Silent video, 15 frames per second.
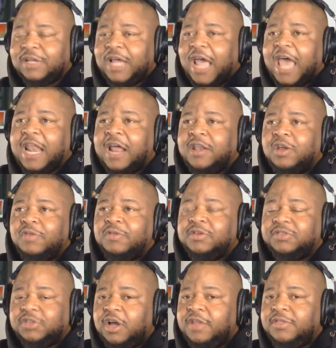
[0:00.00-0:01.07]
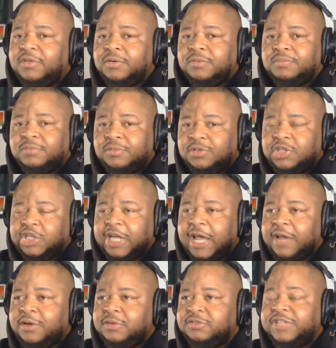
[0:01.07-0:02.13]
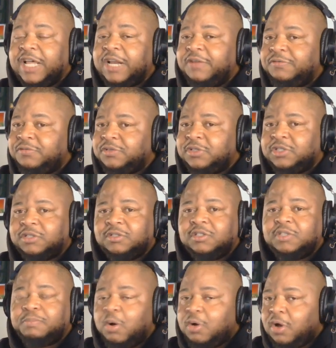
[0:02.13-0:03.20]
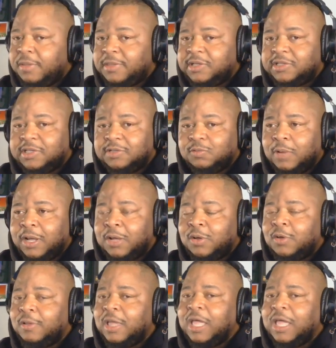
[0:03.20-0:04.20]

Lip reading: And I know there's other channels that have spoke on this as well.